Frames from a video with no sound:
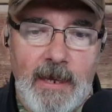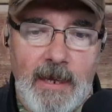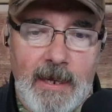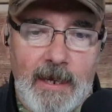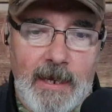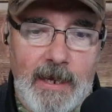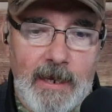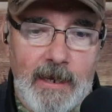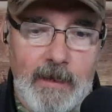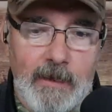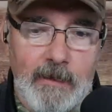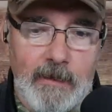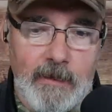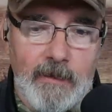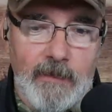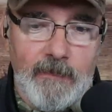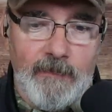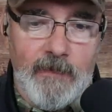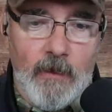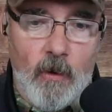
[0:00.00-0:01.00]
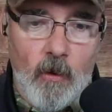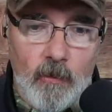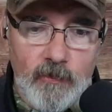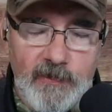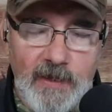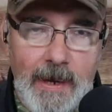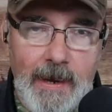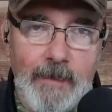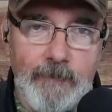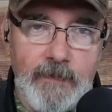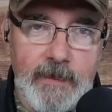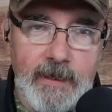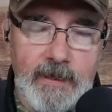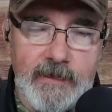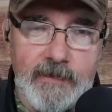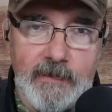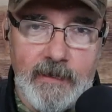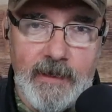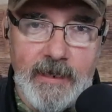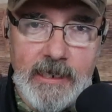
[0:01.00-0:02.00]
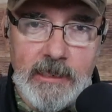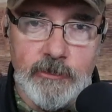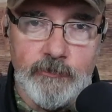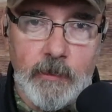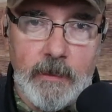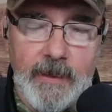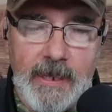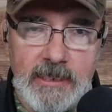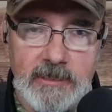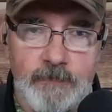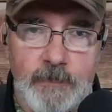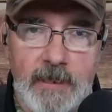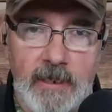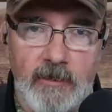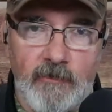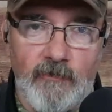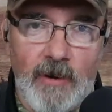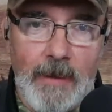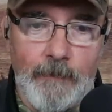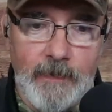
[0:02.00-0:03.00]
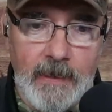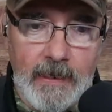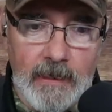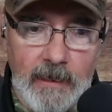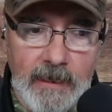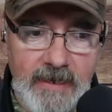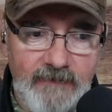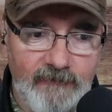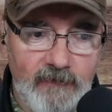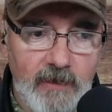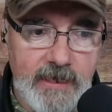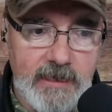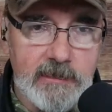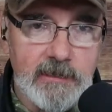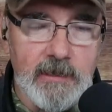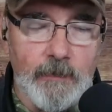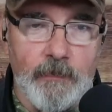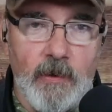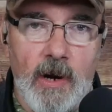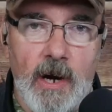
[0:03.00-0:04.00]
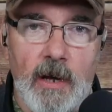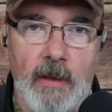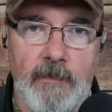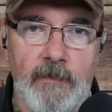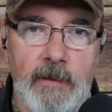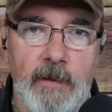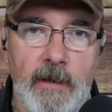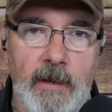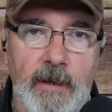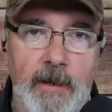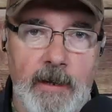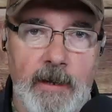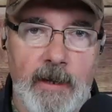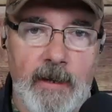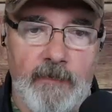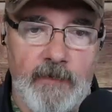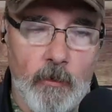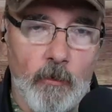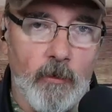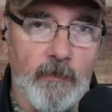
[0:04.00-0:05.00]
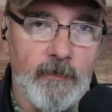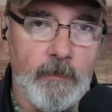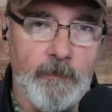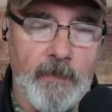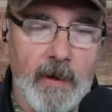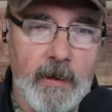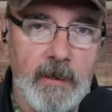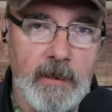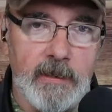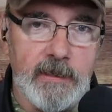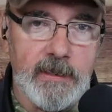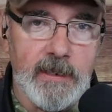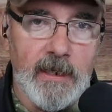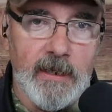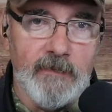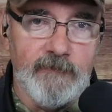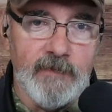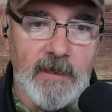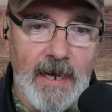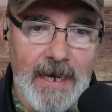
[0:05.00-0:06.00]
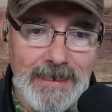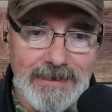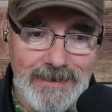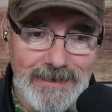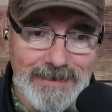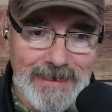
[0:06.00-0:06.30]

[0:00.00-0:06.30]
The whole time that Israel has been dropping leaflets upon the northern part of Gaza,